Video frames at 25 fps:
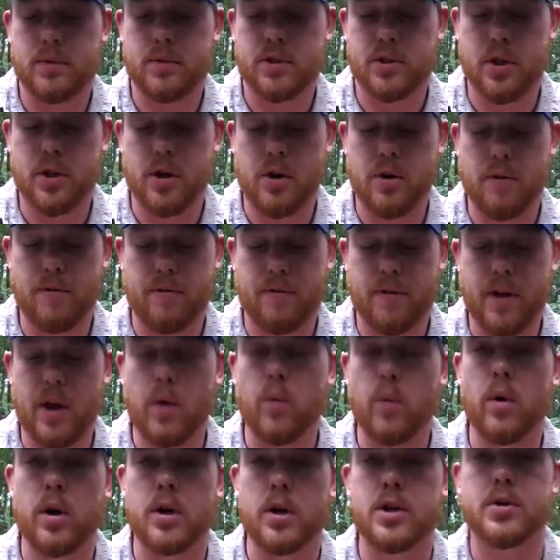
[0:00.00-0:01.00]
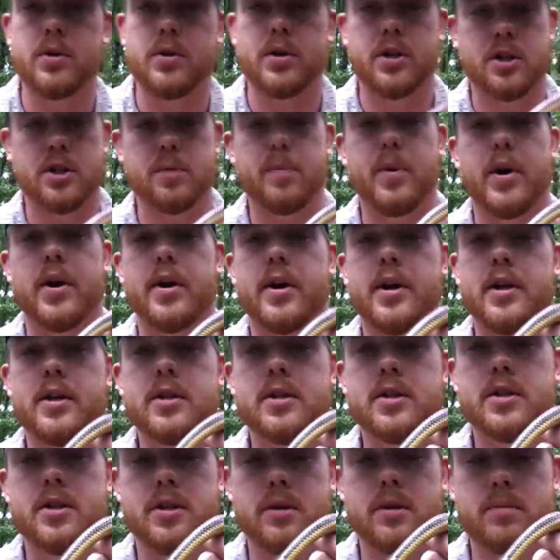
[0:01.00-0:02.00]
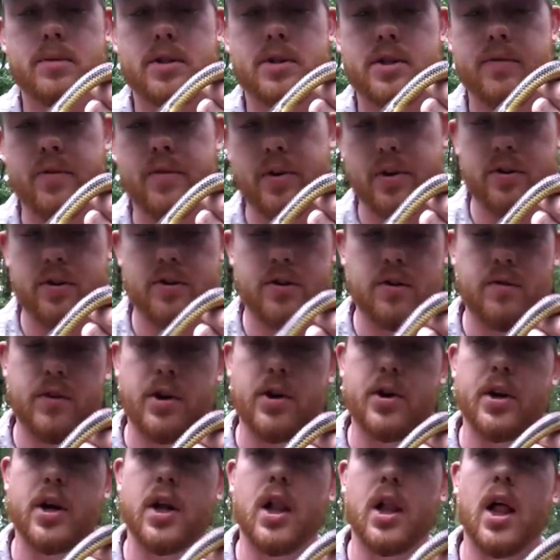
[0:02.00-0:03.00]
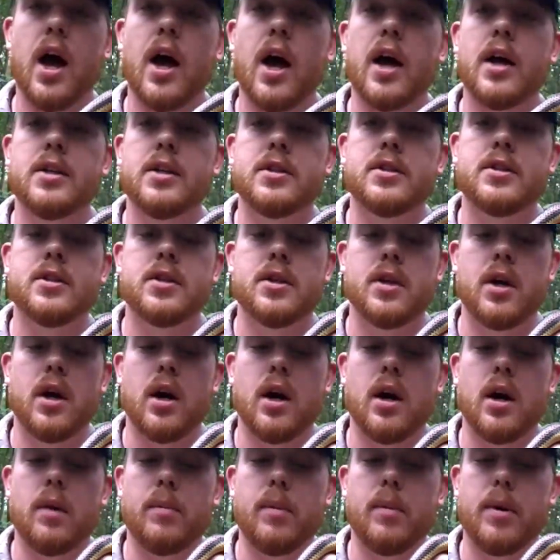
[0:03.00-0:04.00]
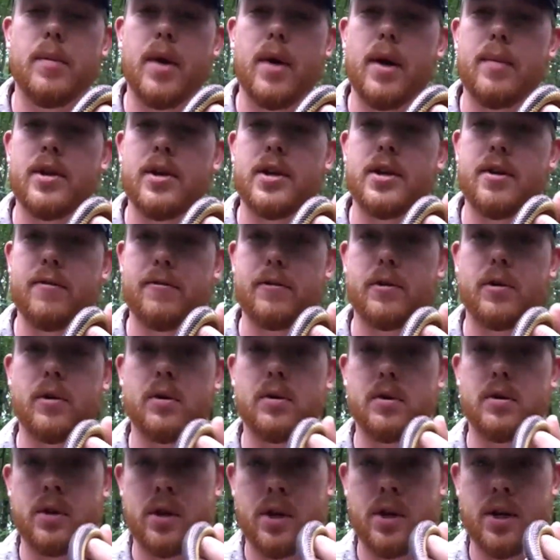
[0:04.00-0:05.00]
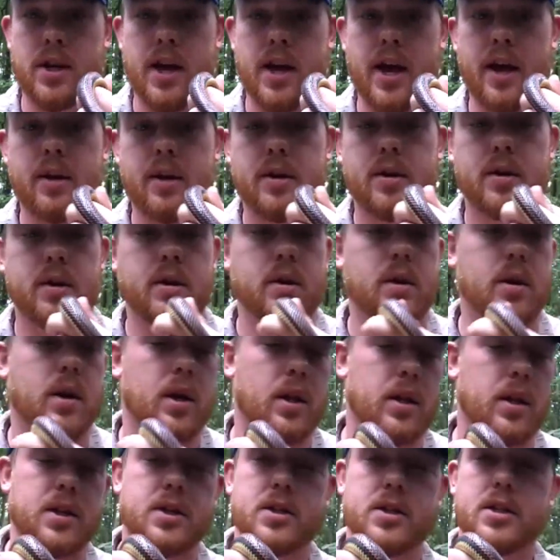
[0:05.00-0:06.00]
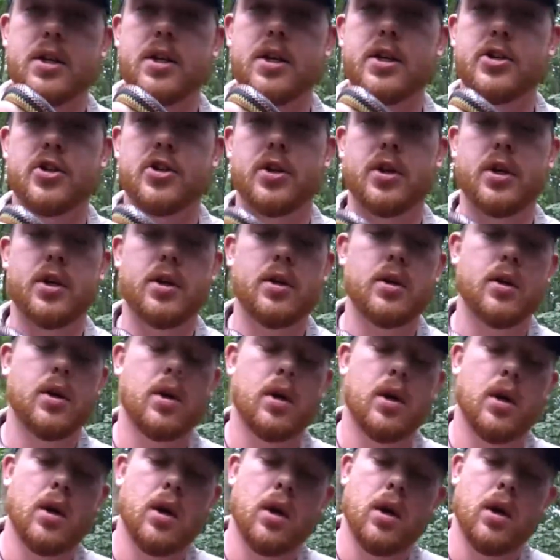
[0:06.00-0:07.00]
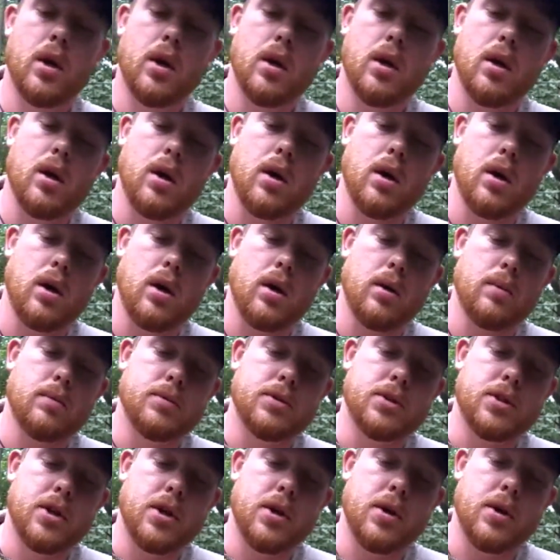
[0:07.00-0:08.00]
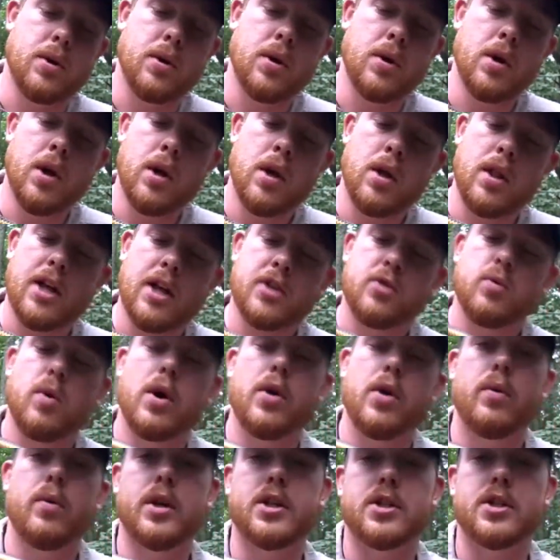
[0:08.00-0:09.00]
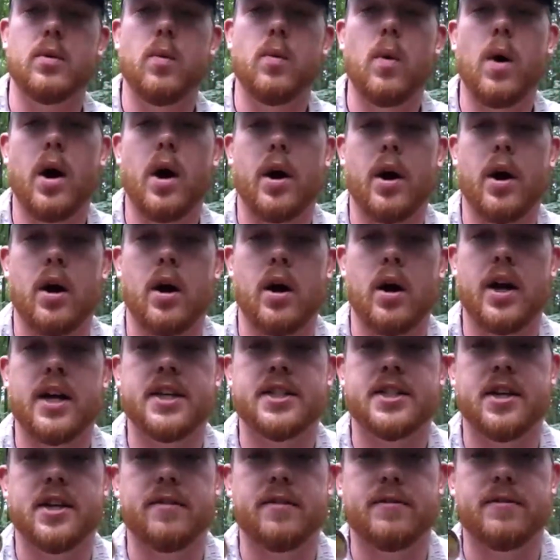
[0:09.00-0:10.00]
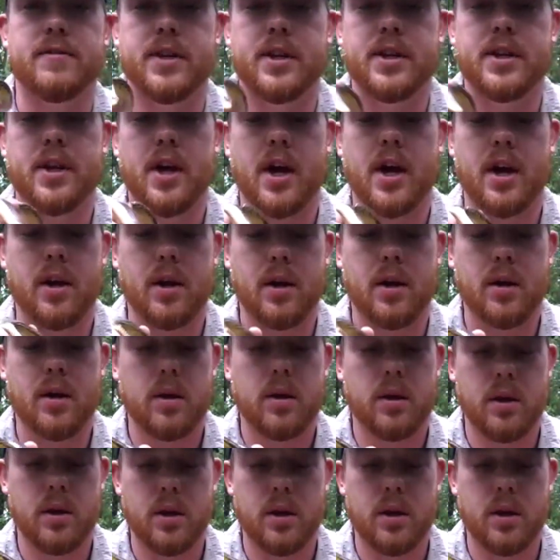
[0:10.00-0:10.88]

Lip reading: So if they were to experience some severe declines, it may be difficult to detect, at least initially. So that's one reason why our SFD data